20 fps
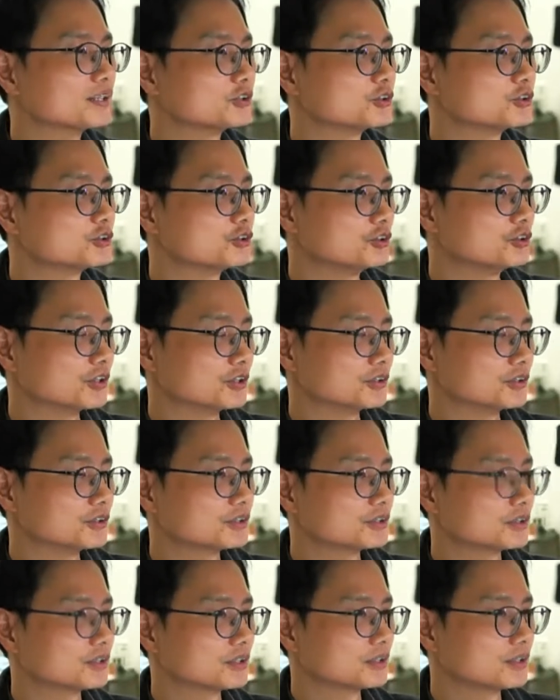
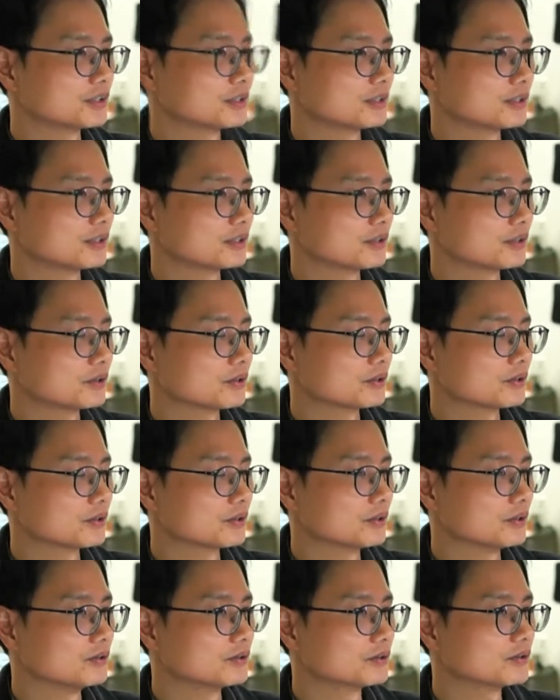students
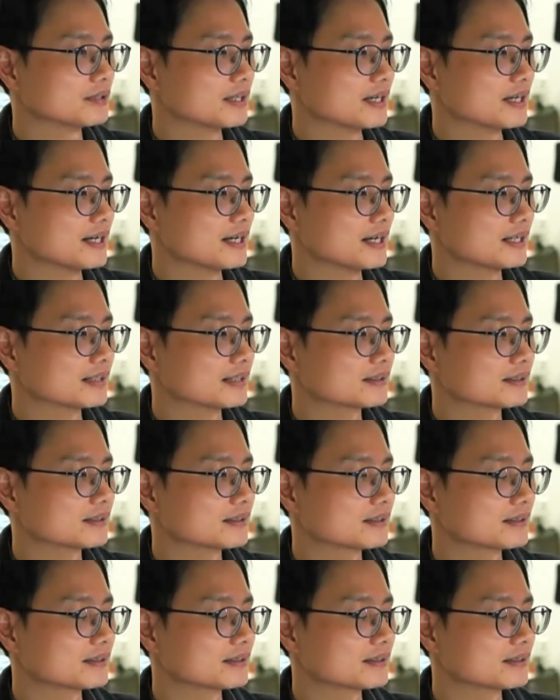looked at